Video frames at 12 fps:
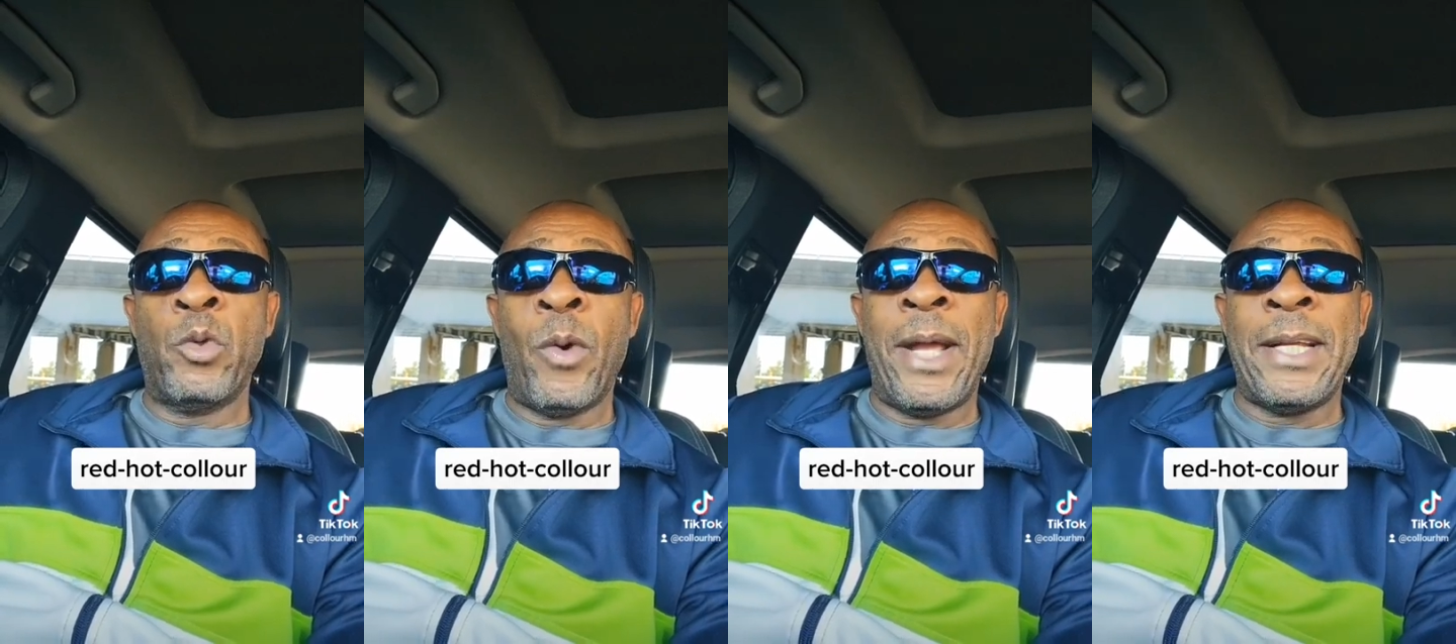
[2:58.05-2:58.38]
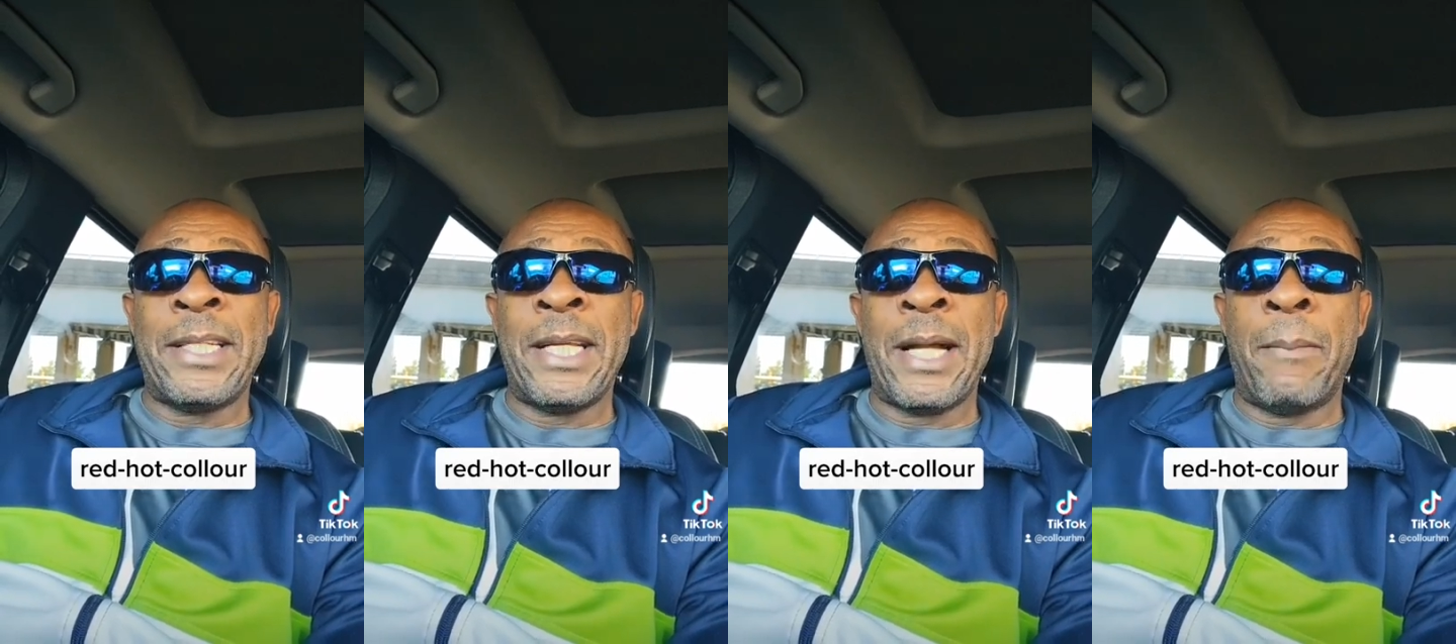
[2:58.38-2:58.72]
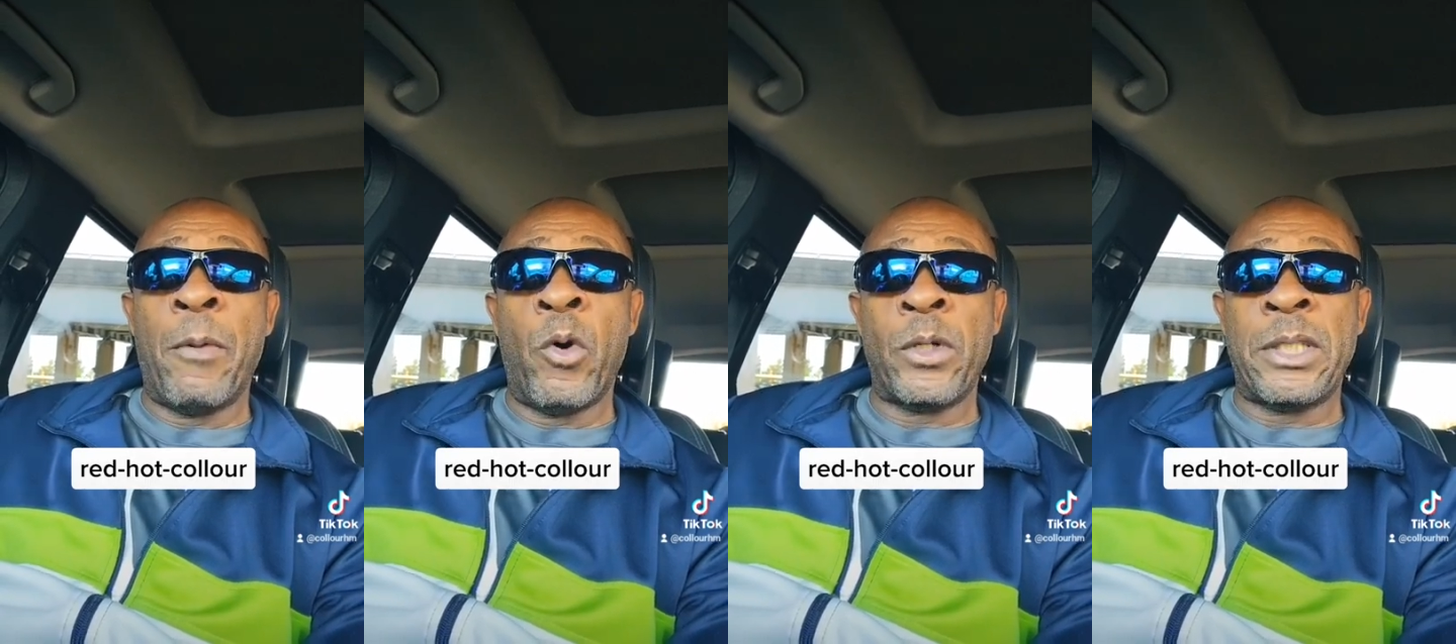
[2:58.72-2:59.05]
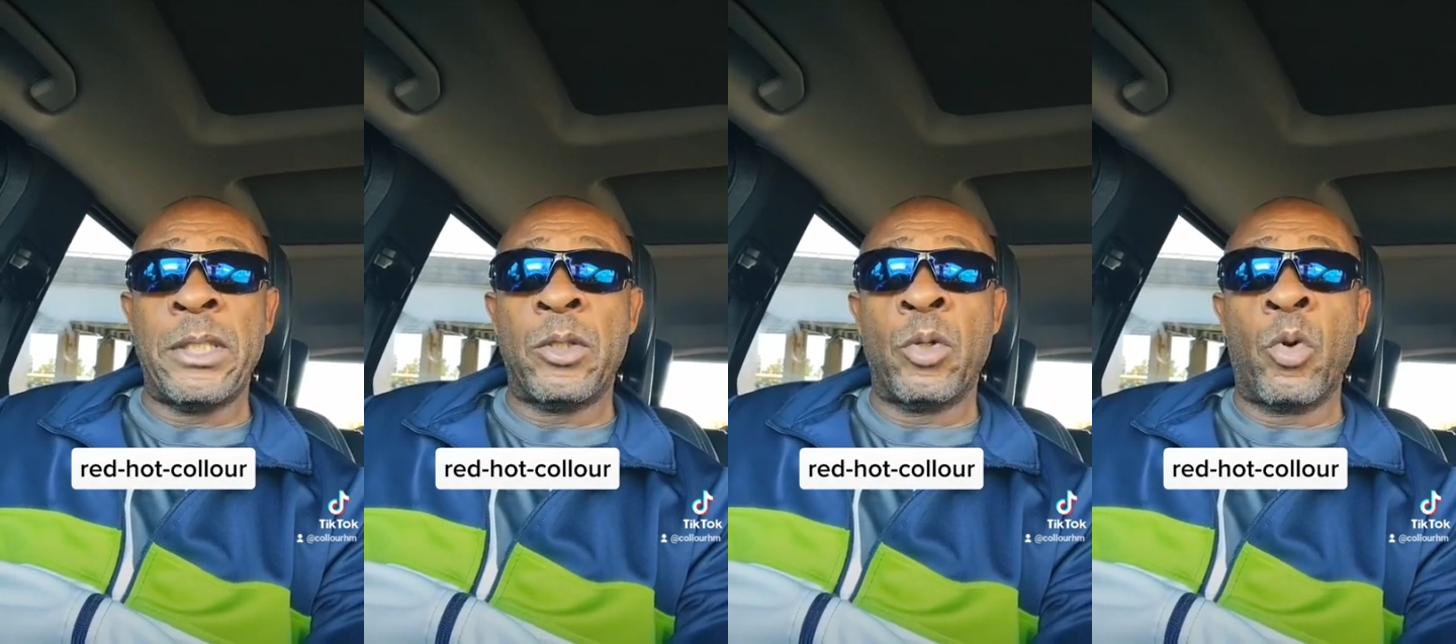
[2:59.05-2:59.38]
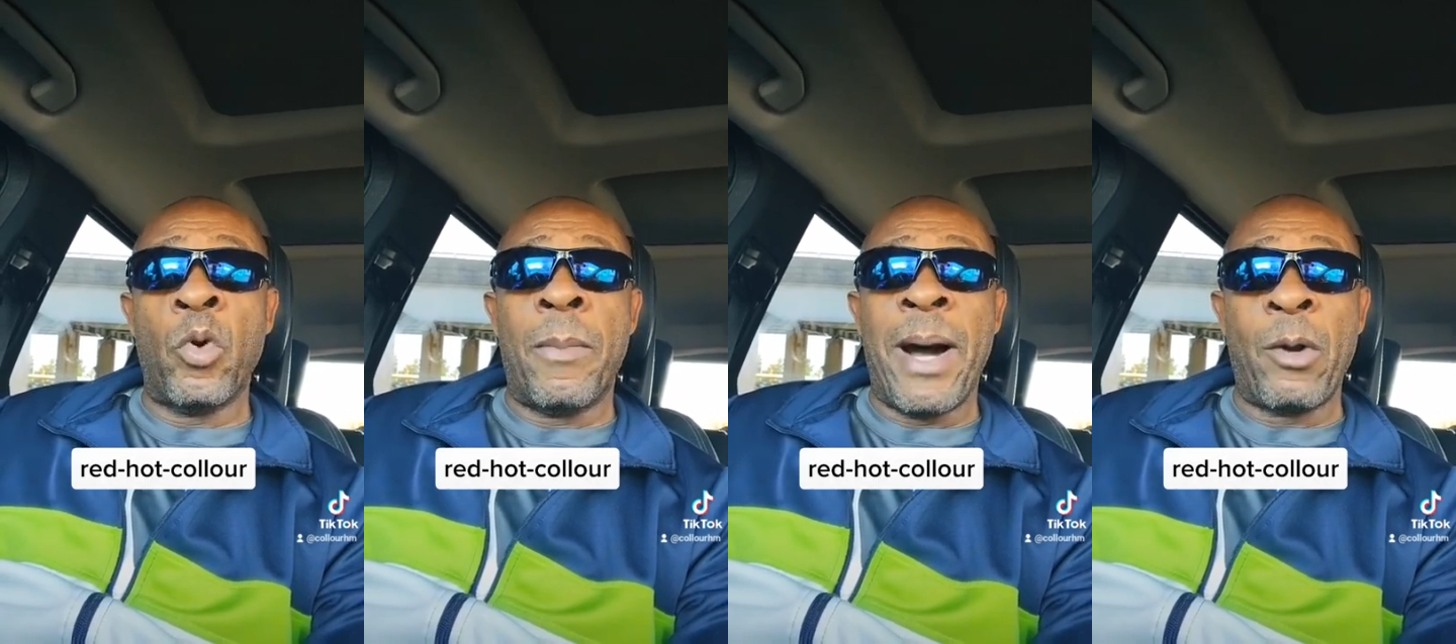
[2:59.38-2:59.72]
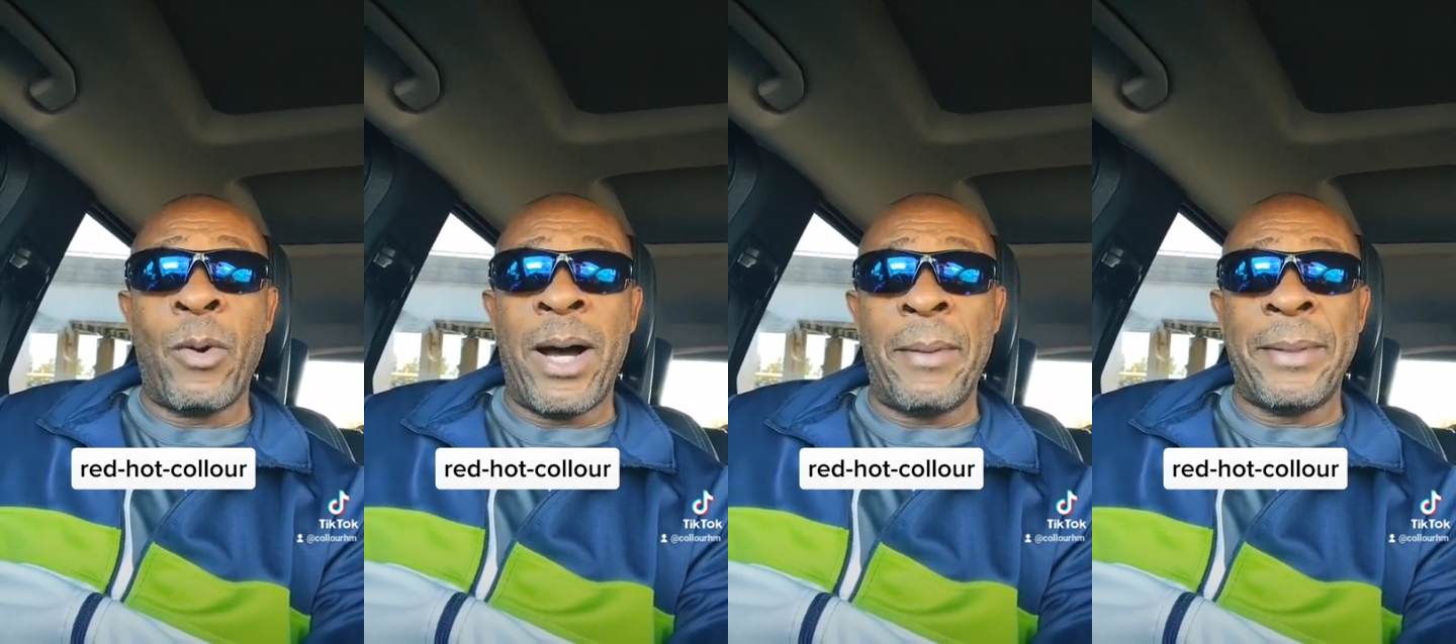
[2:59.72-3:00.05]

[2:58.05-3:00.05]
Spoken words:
do anything about it. Global warming.